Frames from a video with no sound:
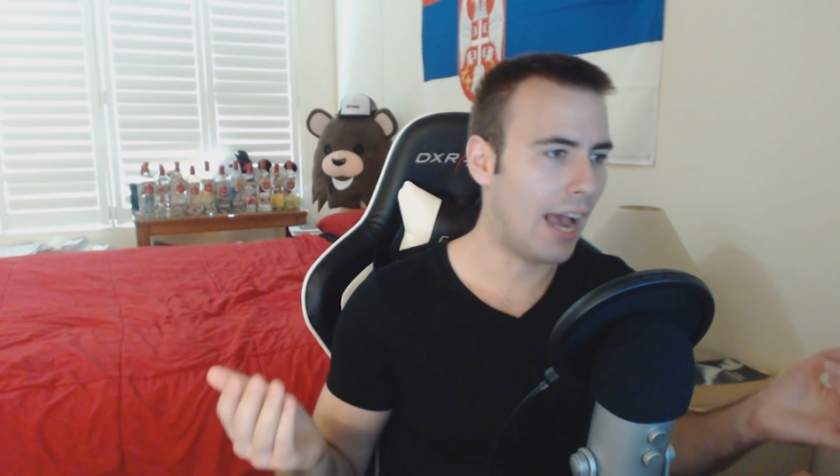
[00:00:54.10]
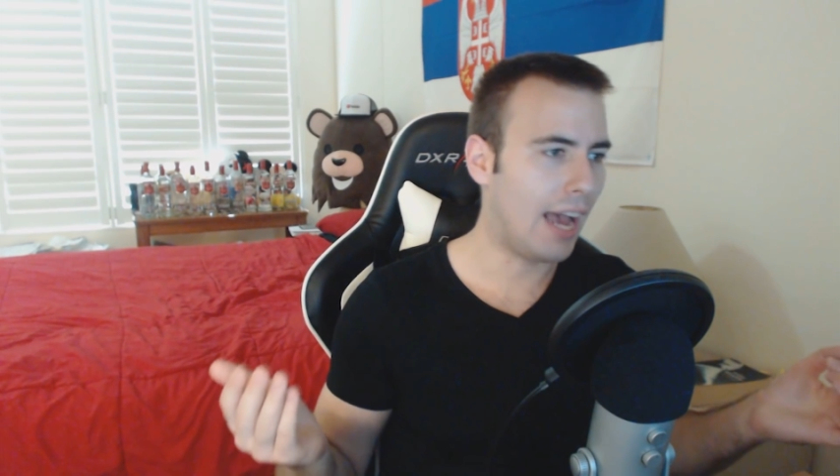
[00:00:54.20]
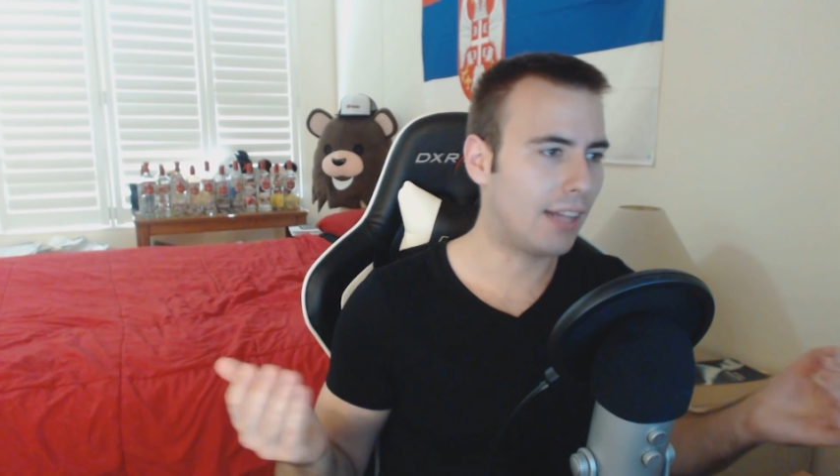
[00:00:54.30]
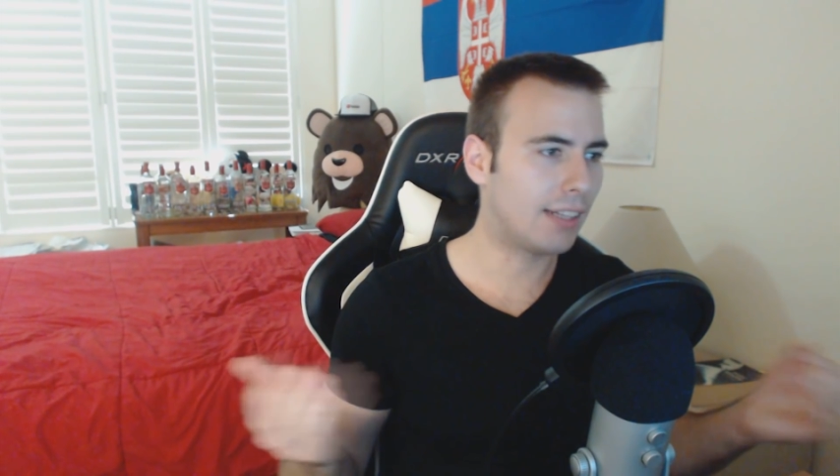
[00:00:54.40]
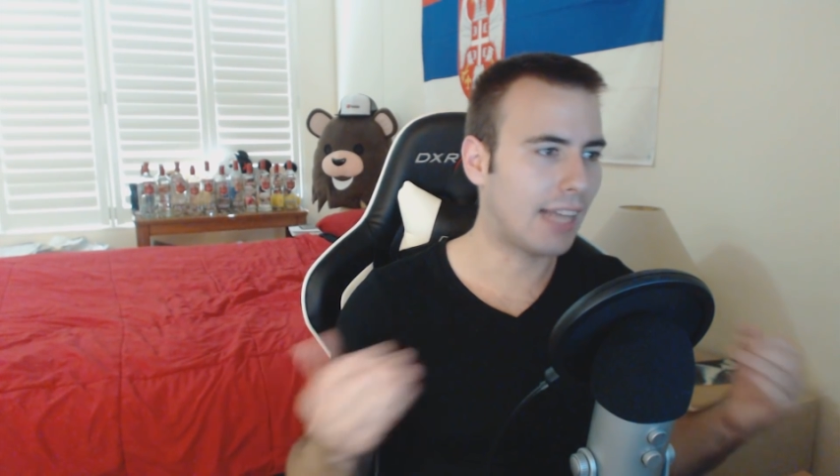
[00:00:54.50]

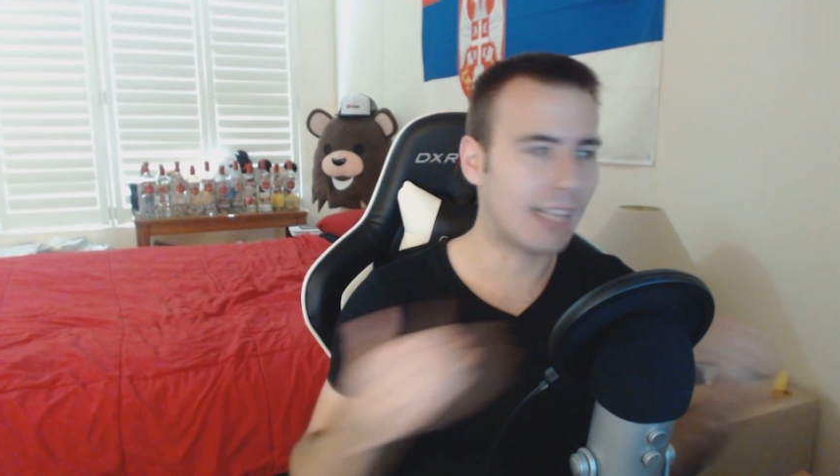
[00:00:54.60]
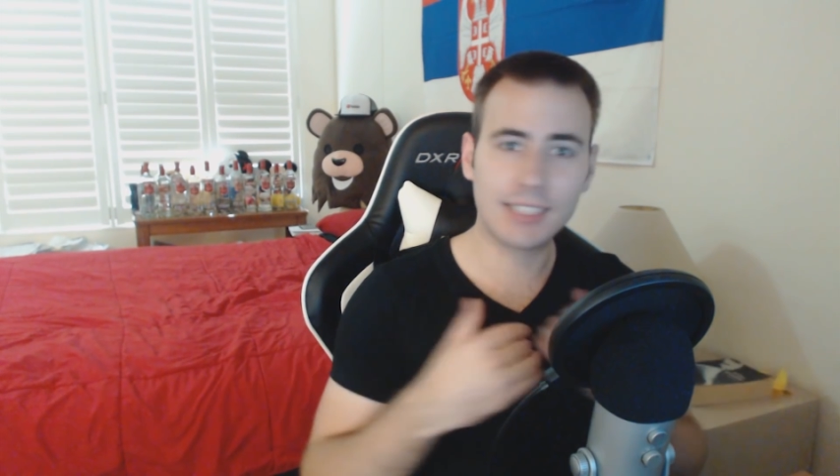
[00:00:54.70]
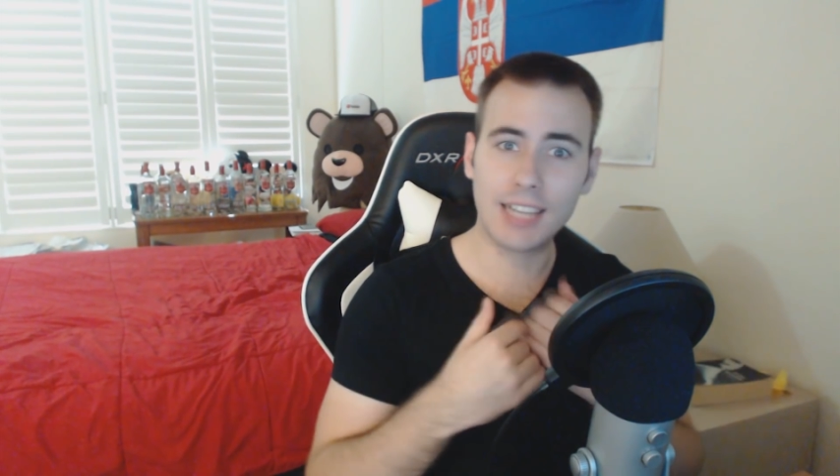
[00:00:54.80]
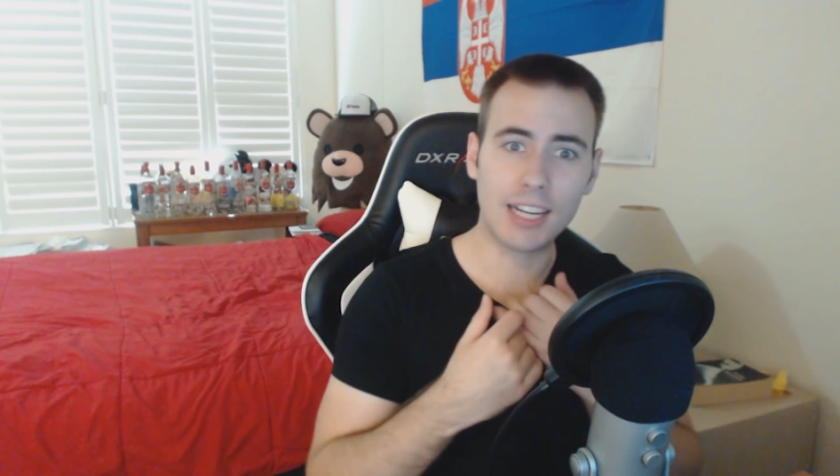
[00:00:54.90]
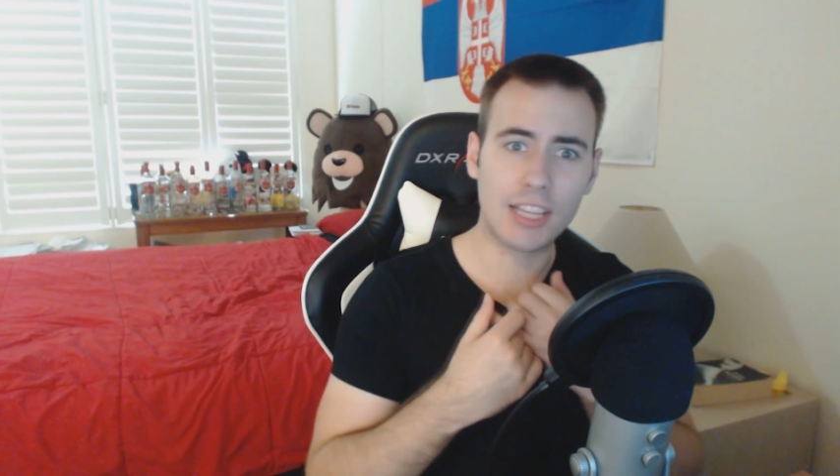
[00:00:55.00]
and
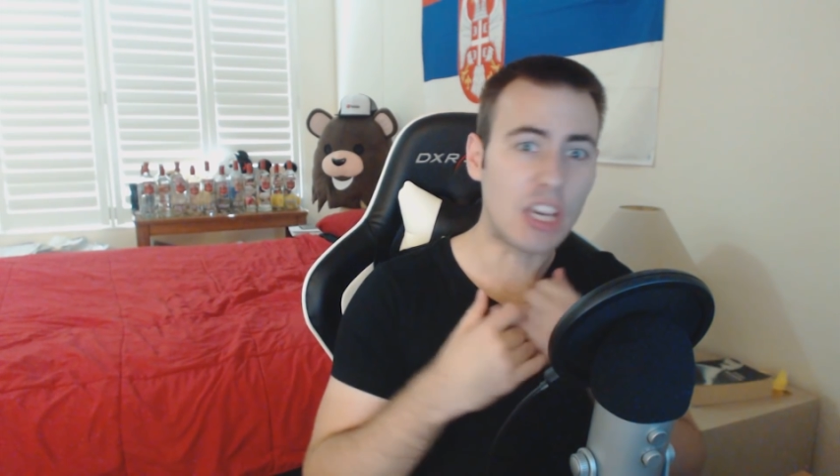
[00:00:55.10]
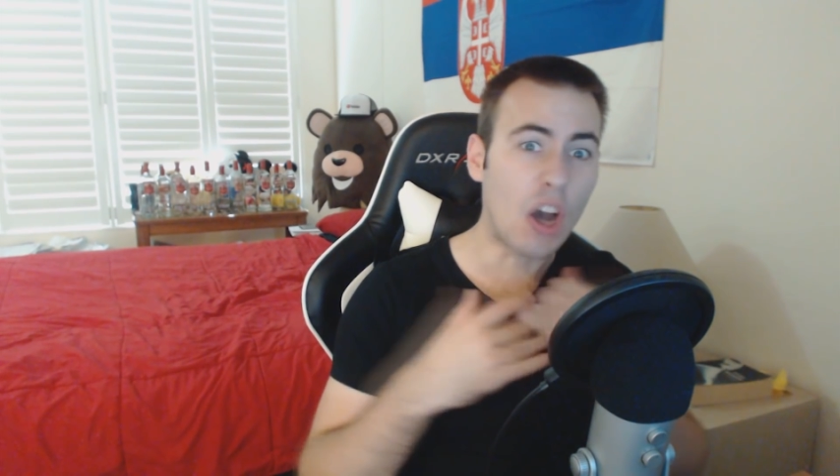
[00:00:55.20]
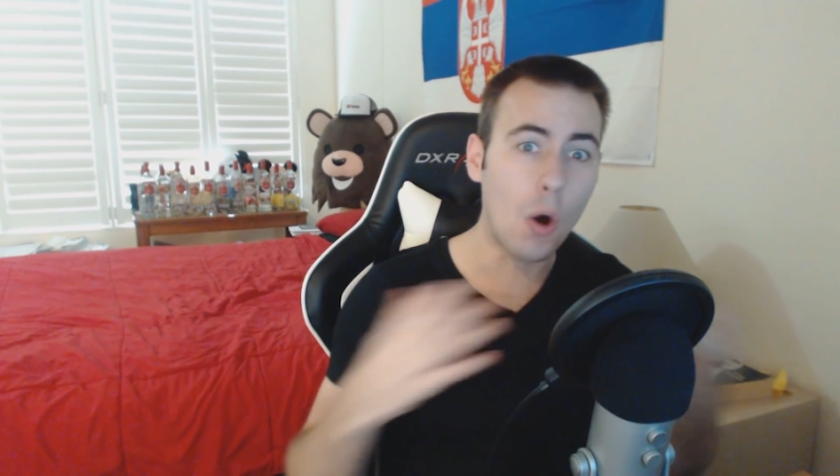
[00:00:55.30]
that's kind of the